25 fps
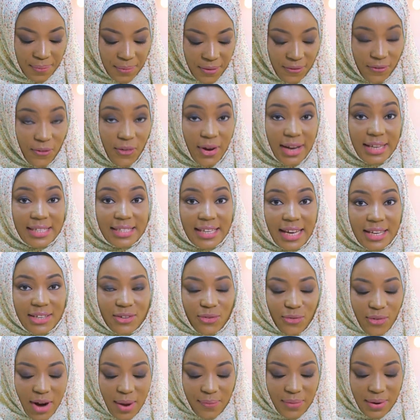before I
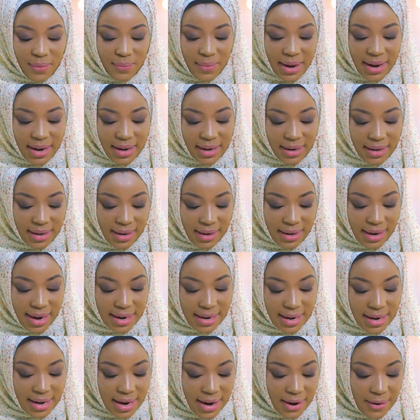start wrapping my
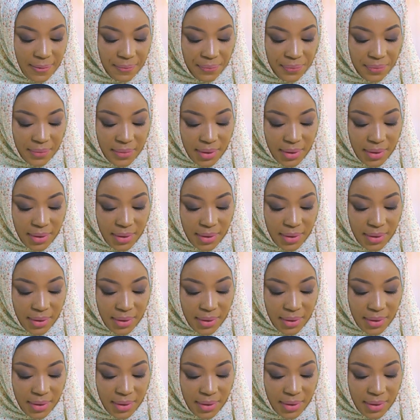alala.